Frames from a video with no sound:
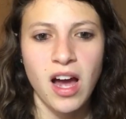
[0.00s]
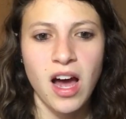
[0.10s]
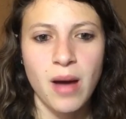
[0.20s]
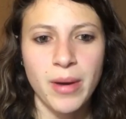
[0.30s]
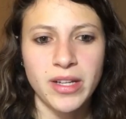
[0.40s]

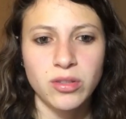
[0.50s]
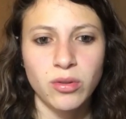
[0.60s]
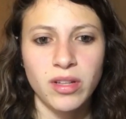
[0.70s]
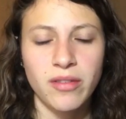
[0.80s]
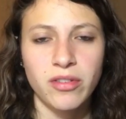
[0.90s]
I
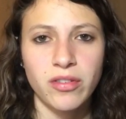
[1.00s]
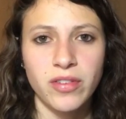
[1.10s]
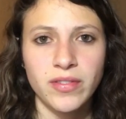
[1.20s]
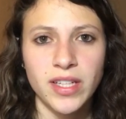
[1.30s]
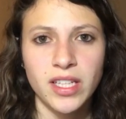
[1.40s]
sold them for
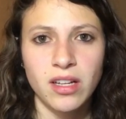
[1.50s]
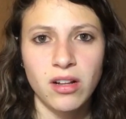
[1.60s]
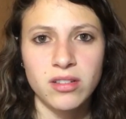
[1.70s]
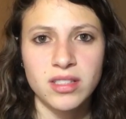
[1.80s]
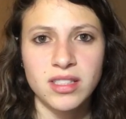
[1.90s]

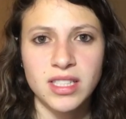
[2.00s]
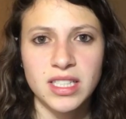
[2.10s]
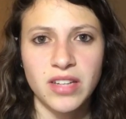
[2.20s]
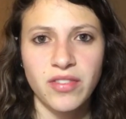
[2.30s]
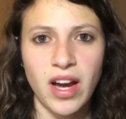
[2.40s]

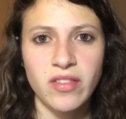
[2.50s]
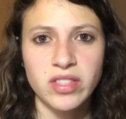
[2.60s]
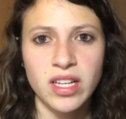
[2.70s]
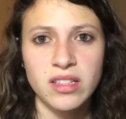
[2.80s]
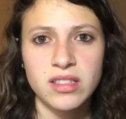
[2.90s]

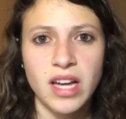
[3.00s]
$15.65.